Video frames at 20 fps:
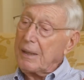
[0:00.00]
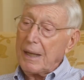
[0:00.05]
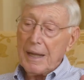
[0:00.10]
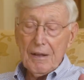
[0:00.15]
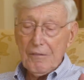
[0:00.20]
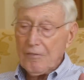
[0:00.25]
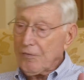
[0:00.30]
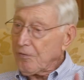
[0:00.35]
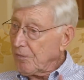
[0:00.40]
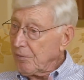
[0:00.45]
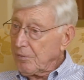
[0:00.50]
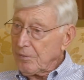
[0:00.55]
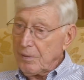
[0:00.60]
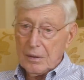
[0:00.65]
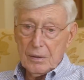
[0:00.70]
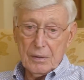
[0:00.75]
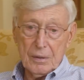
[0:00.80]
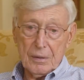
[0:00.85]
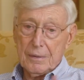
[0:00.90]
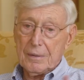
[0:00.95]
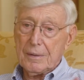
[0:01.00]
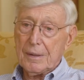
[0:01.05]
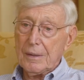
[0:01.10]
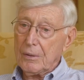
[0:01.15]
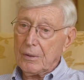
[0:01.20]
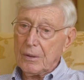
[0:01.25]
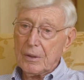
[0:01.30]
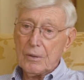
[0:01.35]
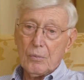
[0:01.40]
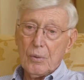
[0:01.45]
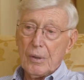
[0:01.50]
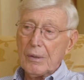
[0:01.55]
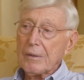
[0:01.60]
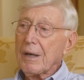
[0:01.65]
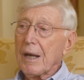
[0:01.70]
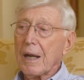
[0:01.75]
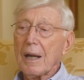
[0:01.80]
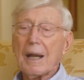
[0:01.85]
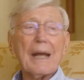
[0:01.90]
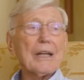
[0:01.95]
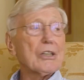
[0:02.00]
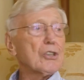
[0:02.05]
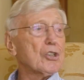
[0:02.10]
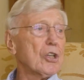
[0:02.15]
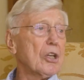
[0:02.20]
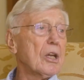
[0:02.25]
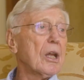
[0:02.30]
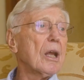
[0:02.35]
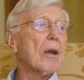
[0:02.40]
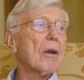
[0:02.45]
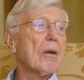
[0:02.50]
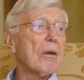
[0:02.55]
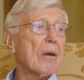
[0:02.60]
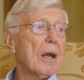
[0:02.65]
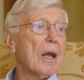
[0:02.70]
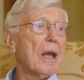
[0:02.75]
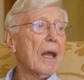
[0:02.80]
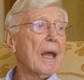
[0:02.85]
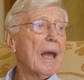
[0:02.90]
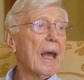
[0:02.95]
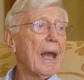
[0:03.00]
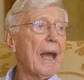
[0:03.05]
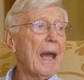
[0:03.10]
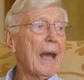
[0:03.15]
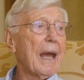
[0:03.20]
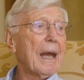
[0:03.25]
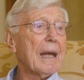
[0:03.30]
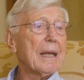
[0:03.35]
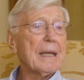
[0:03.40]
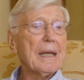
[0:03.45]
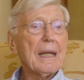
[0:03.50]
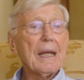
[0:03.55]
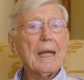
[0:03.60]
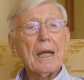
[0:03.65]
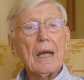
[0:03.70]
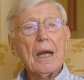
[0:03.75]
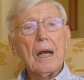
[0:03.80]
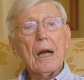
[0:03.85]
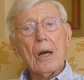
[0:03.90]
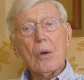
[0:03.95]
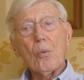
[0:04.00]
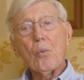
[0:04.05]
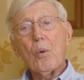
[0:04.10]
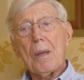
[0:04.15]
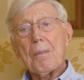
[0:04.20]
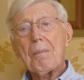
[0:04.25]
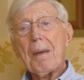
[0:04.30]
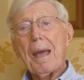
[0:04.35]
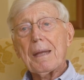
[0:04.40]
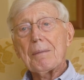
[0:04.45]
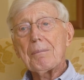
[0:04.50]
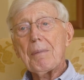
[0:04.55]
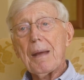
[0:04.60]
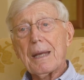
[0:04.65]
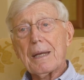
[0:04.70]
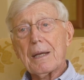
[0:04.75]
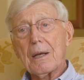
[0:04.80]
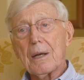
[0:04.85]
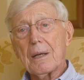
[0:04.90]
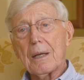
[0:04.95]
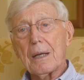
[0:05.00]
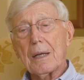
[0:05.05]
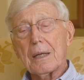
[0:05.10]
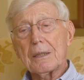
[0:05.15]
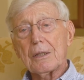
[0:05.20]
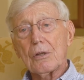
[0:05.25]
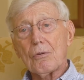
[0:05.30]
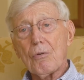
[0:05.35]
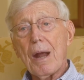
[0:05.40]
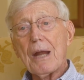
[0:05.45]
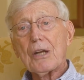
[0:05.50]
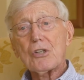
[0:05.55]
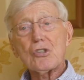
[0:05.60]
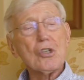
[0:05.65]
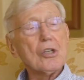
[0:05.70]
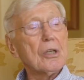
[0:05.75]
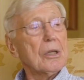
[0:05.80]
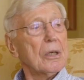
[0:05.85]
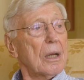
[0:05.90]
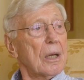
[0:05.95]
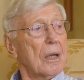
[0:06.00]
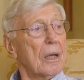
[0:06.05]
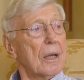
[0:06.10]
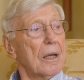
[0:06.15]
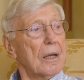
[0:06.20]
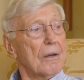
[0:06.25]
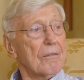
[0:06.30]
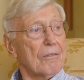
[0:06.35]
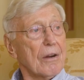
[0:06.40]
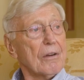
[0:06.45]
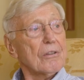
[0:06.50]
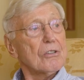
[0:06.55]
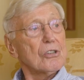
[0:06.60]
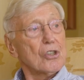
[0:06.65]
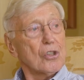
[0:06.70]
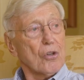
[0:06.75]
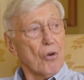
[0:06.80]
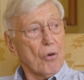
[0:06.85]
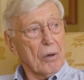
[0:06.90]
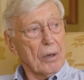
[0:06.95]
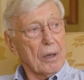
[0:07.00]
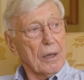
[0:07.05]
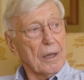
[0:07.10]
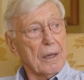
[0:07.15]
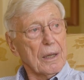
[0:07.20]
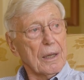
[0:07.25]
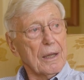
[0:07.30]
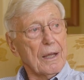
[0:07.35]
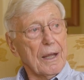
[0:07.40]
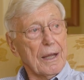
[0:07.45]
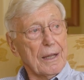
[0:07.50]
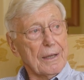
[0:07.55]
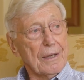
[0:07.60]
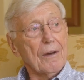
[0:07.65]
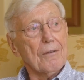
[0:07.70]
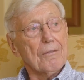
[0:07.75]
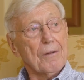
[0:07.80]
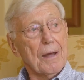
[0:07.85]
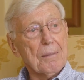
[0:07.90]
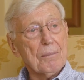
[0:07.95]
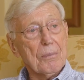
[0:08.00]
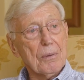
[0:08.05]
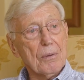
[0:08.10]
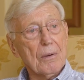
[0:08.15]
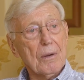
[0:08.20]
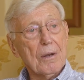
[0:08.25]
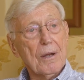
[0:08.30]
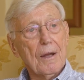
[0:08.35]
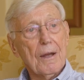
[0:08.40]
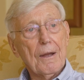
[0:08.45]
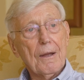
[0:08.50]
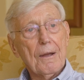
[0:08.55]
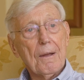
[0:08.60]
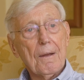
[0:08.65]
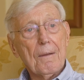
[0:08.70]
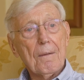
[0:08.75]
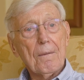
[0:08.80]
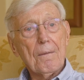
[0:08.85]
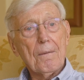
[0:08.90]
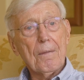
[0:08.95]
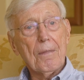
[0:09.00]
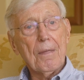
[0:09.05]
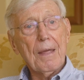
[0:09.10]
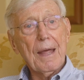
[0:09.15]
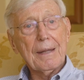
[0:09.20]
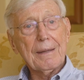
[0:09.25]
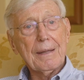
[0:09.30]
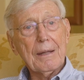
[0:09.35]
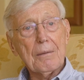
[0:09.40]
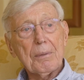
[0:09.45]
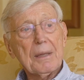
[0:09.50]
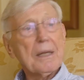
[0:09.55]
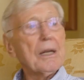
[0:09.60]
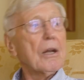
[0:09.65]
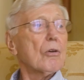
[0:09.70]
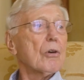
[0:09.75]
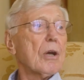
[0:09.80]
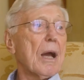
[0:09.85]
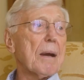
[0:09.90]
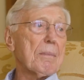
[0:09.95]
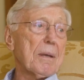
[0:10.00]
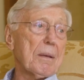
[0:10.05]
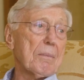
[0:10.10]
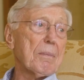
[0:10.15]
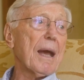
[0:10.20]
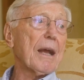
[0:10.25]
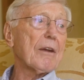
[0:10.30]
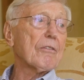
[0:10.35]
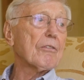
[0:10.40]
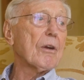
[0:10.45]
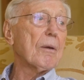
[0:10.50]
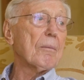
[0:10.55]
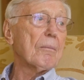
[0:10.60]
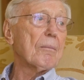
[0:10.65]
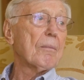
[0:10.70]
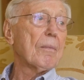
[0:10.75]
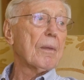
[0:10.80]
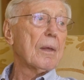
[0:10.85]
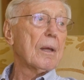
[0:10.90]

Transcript: if we're in an election year, and we may make a direction very shortly in November that there'll be no coming back from.